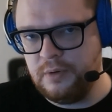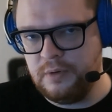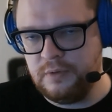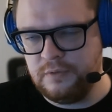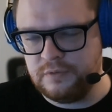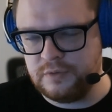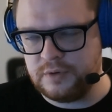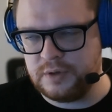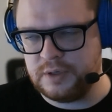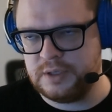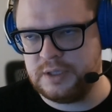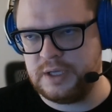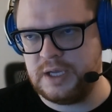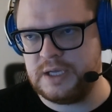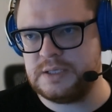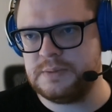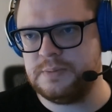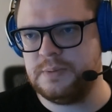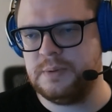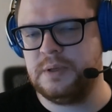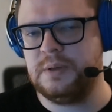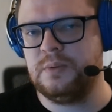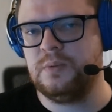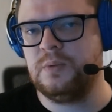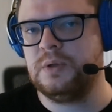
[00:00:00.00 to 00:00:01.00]
for your test
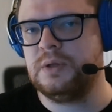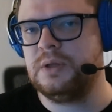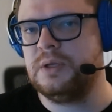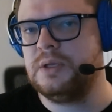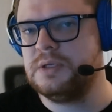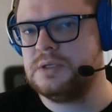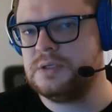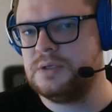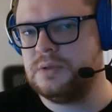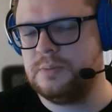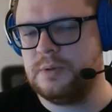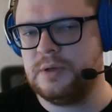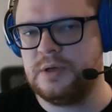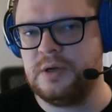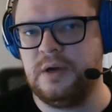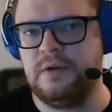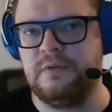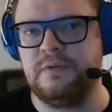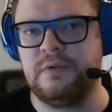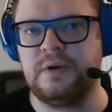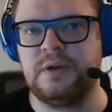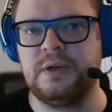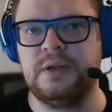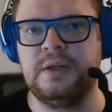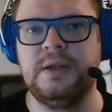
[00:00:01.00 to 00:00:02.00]
plan what needs to be
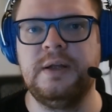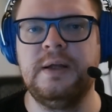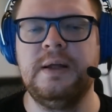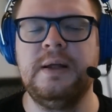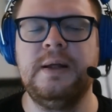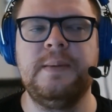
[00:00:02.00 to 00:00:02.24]
covered